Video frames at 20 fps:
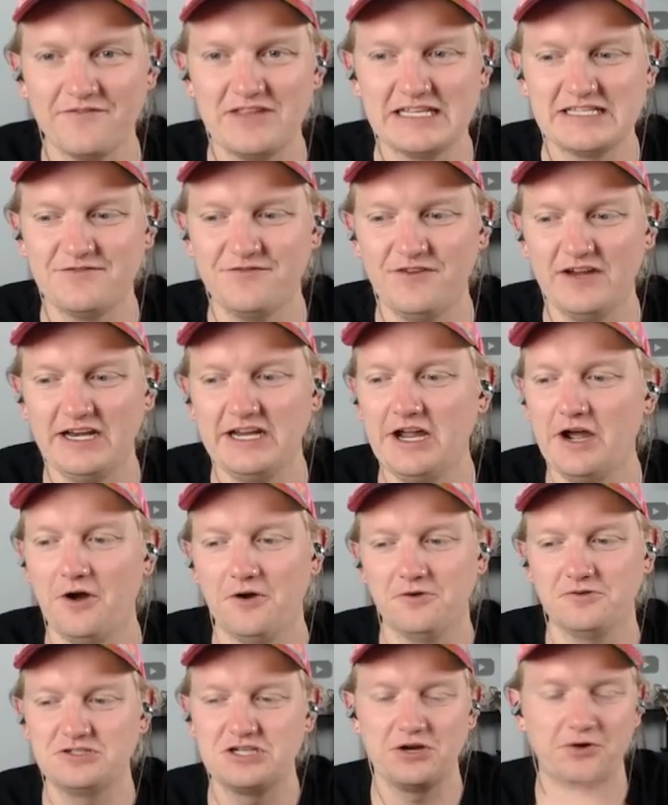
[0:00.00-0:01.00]
this
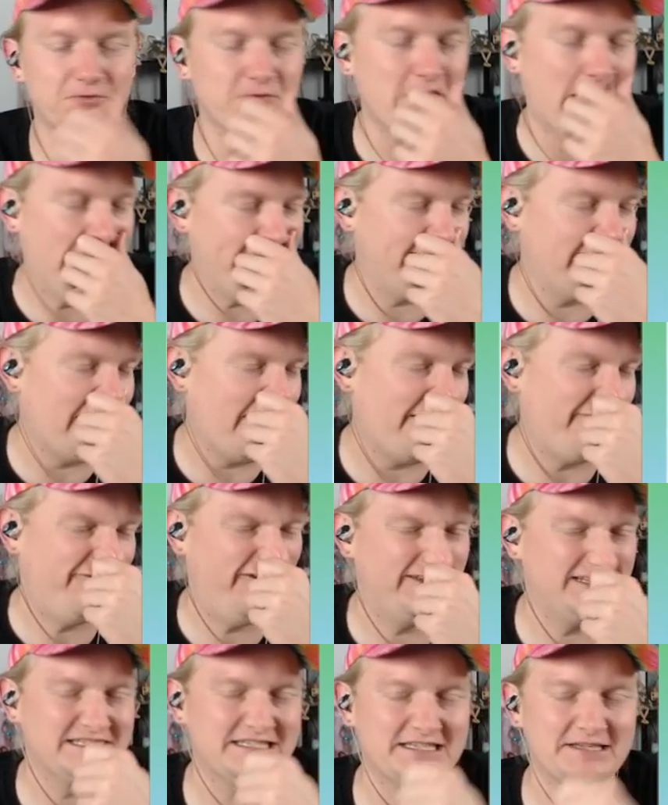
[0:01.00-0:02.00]
video to write it off as